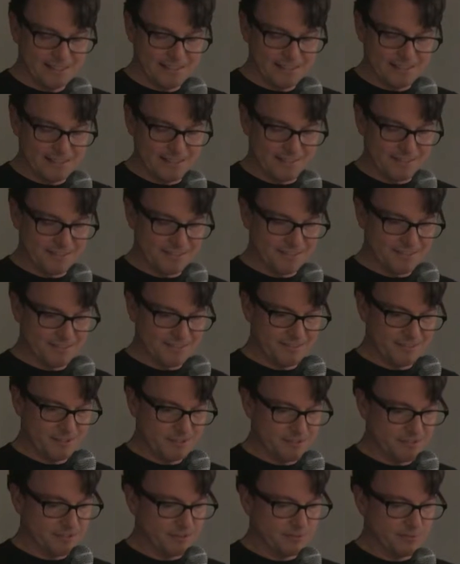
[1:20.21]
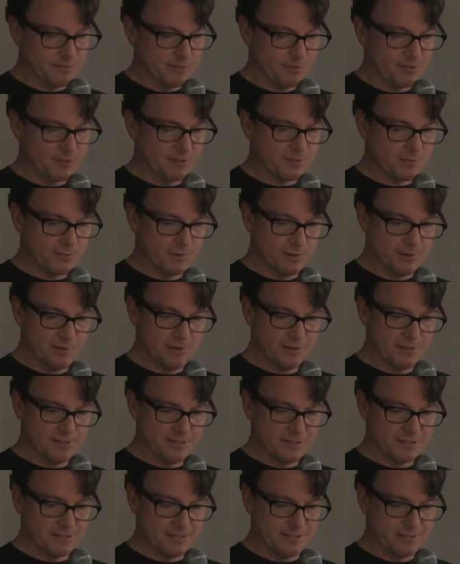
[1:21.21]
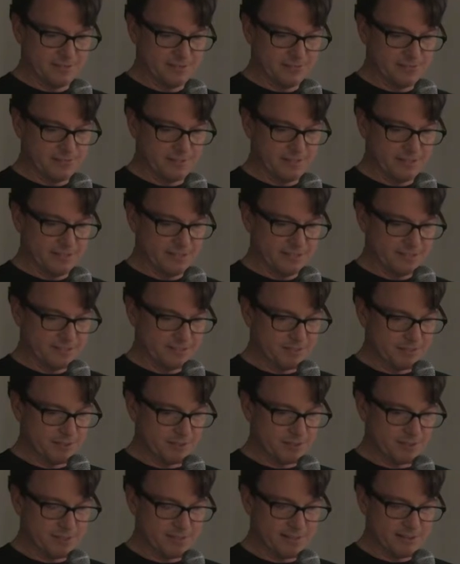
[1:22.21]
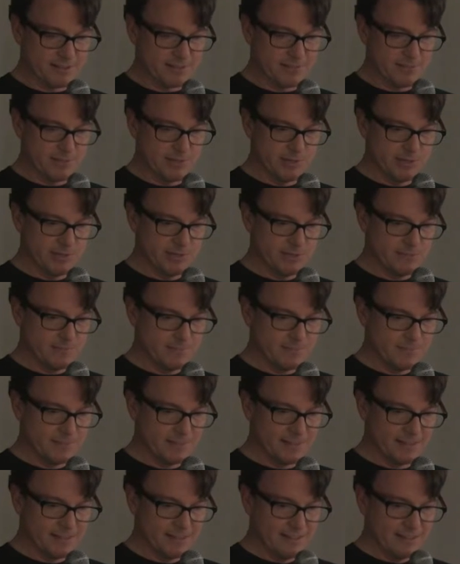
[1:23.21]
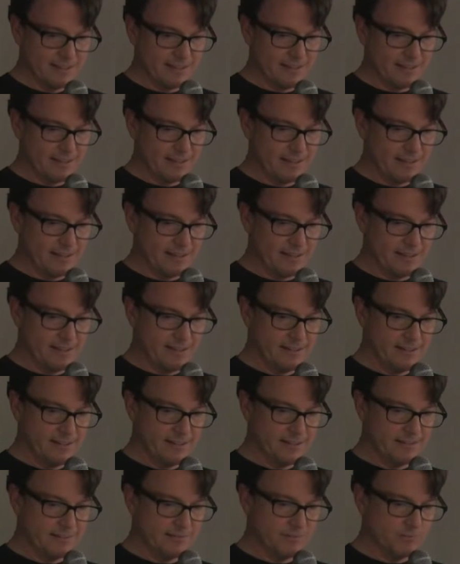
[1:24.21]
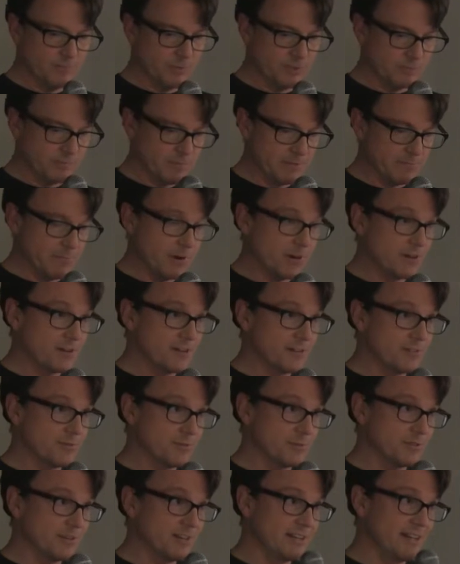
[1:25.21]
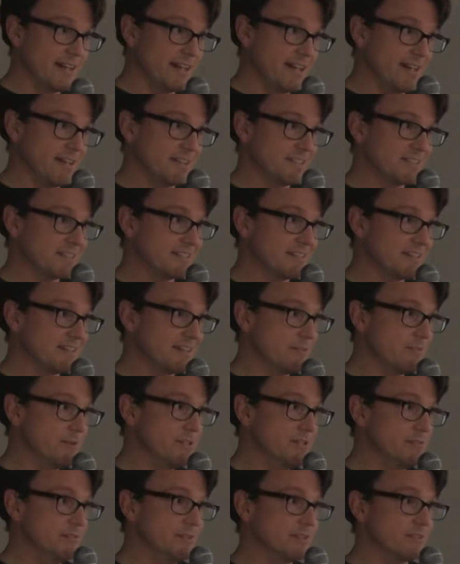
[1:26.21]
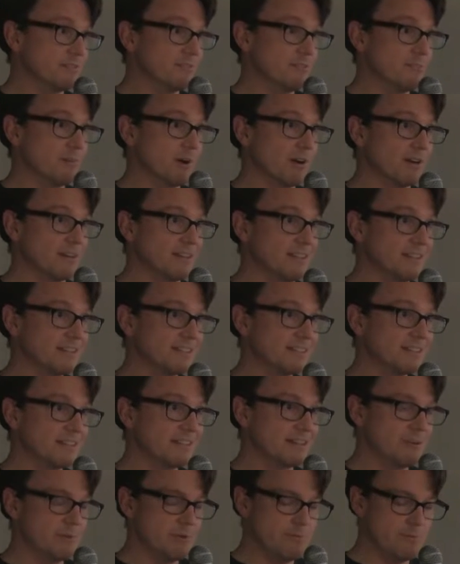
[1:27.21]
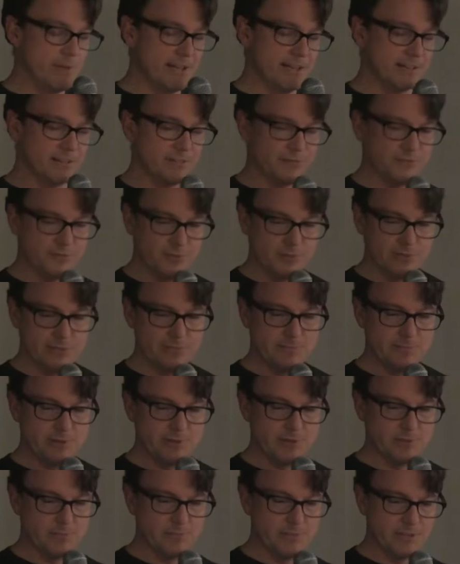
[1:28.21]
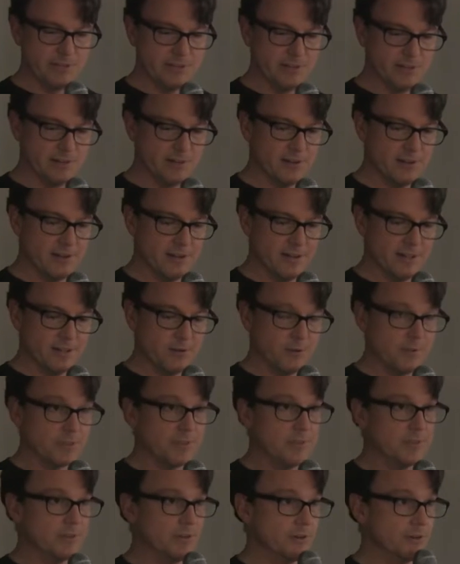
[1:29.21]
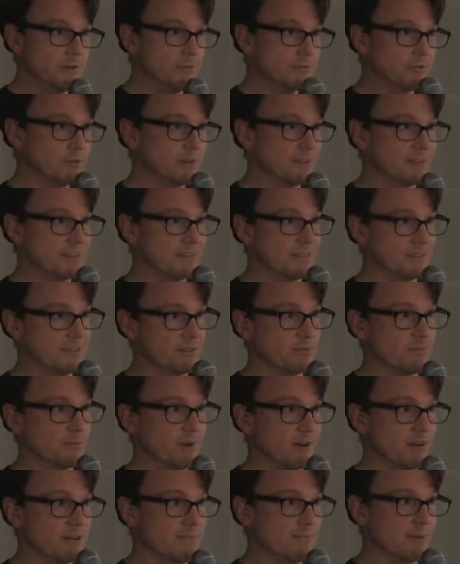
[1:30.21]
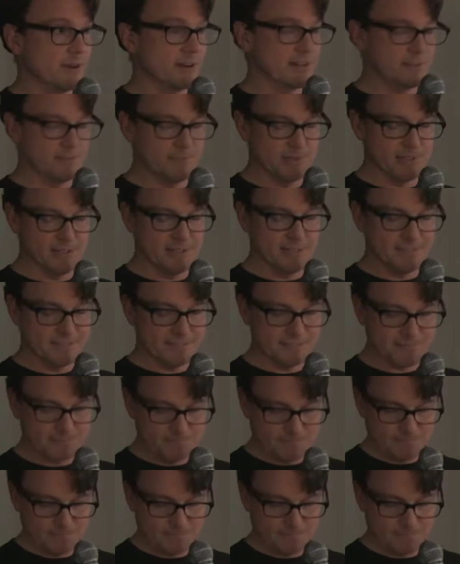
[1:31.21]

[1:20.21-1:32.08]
That's, those are the first words of uh, Satoshi Nakamoto. And with BitMarkets, we're trying to ask, can we do this for markets? Can we make a fully peer-to-peer with no trusted third-party marketplace.